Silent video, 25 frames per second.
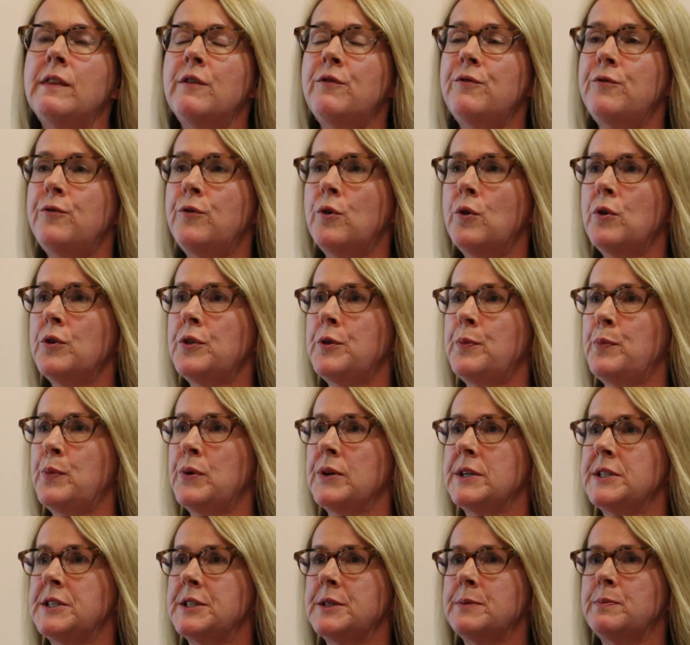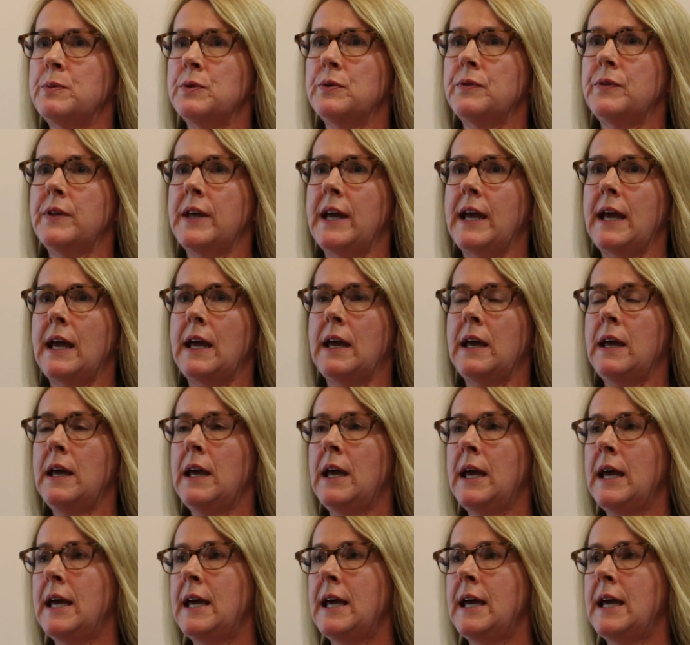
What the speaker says: then the fourth principle there